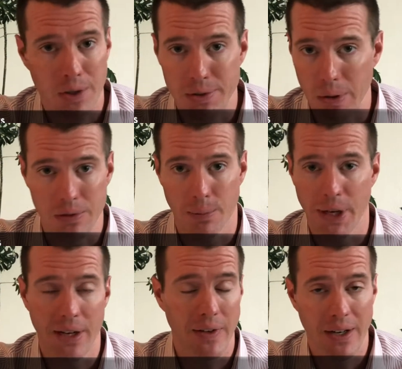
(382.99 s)
on social
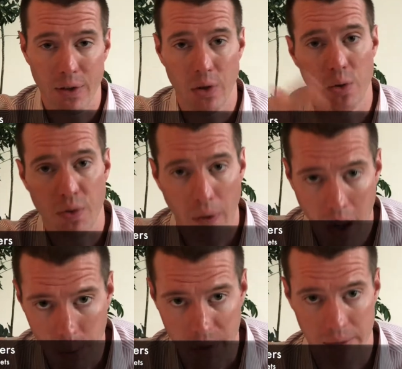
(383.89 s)
media that have a huge
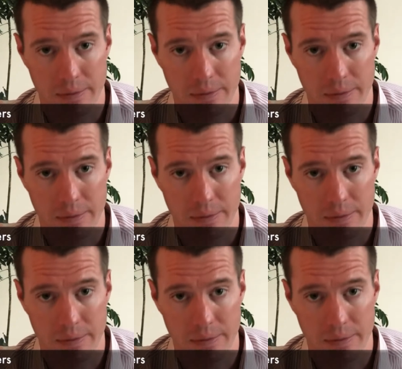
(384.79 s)
following.